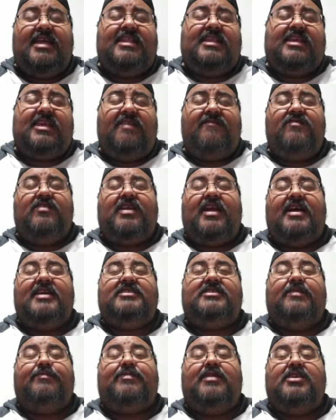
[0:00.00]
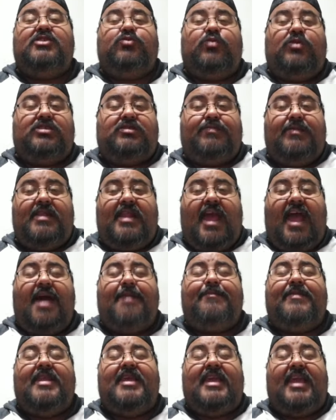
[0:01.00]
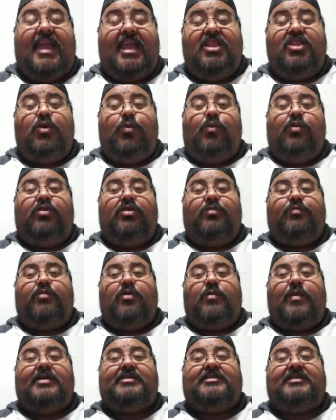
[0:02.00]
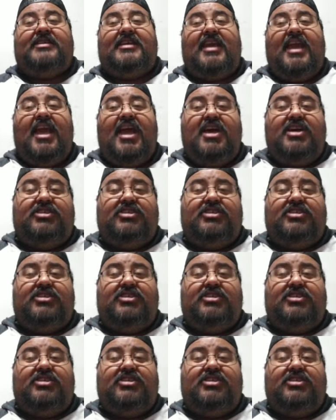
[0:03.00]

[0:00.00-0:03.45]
to give you guys updates what's been happening in the world of pro wrestling,